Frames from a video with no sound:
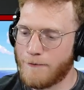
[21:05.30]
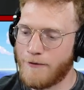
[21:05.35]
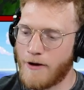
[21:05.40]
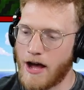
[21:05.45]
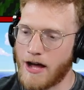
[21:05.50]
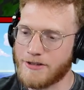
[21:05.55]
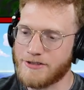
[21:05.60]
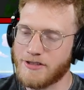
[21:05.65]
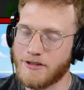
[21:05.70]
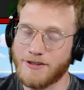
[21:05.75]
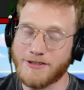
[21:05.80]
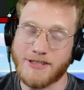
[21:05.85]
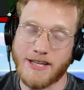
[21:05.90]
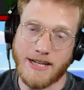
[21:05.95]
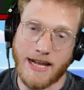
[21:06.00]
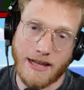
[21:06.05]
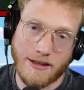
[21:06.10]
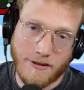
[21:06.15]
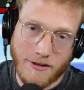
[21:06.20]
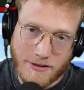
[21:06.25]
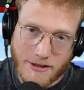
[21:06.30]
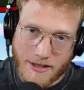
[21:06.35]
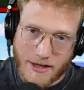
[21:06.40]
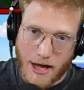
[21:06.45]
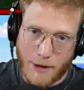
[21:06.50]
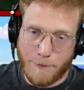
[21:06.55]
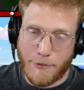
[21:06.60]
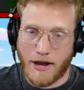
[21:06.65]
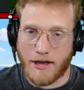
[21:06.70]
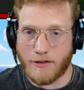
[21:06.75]
fossils, and I looked it
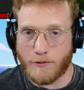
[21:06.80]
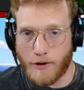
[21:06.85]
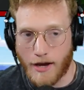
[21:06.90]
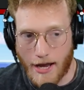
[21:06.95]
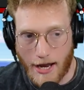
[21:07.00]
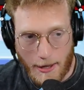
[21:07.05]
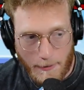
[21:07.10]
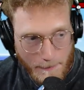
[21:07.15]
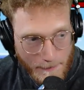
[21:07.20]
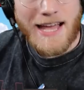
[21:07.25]
up by the way.